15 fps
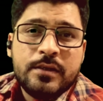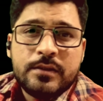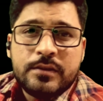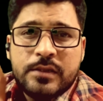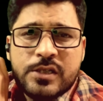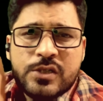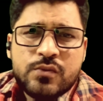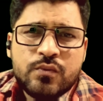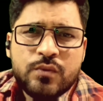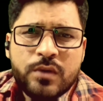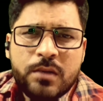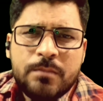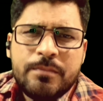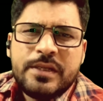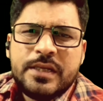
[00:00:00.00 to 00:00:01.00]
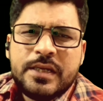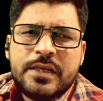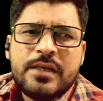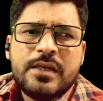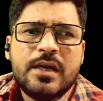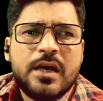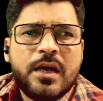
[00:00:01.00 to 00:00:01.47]
This will be
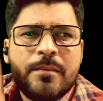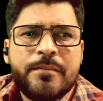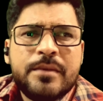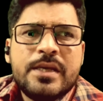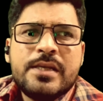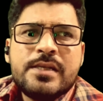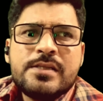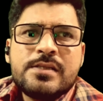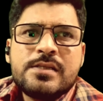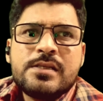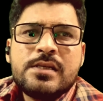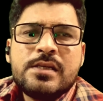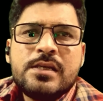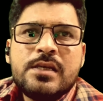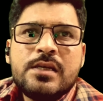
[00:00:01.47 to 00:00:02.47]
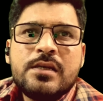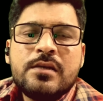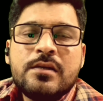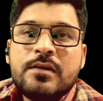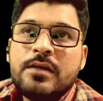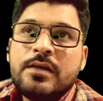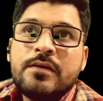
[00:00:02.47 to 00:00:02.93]
an
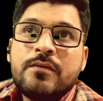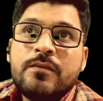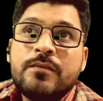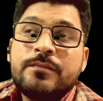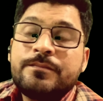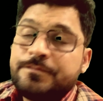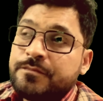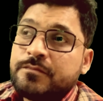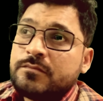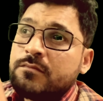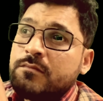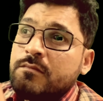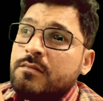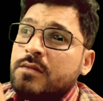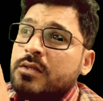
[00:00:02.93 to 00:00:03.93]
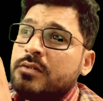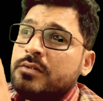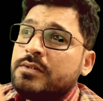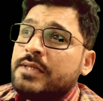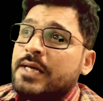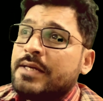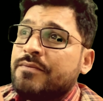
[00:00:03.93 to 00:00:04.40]
amazing,
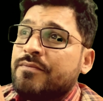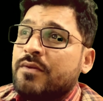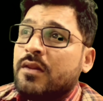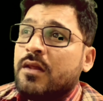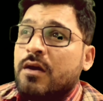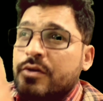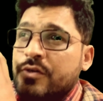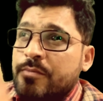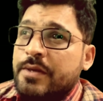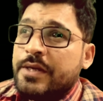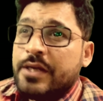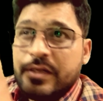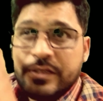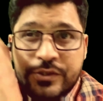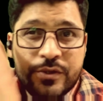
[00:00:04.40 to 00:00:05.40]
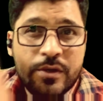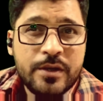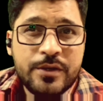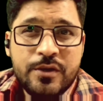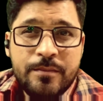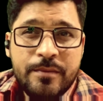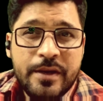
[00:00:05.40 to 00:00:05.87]
that will automatically
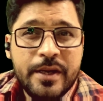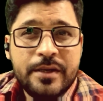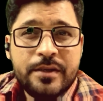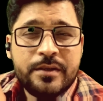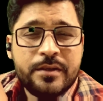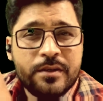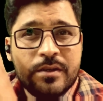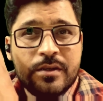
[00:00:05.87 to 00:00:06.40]
turn your brain